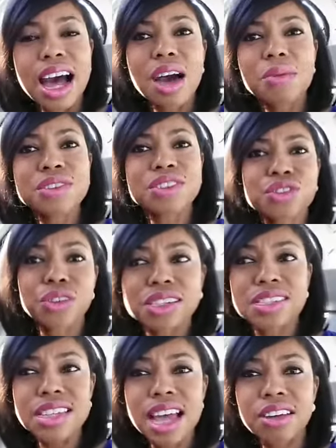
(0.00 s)
I was
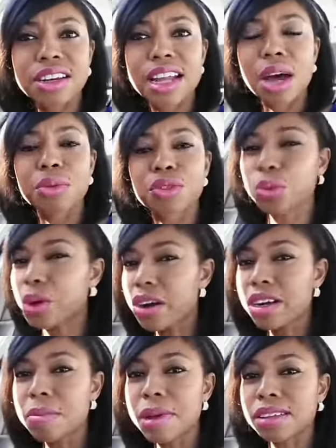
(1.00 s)
stressed out and I was
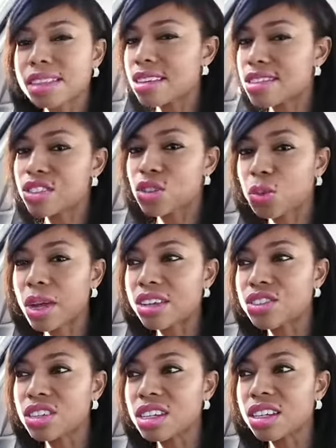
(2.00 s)
worried about that
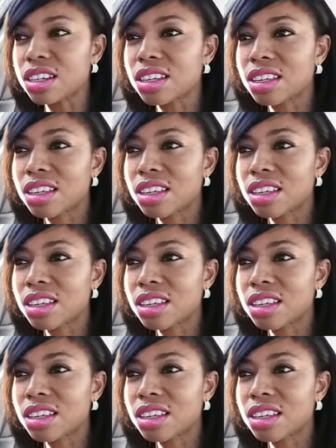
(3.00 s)
situation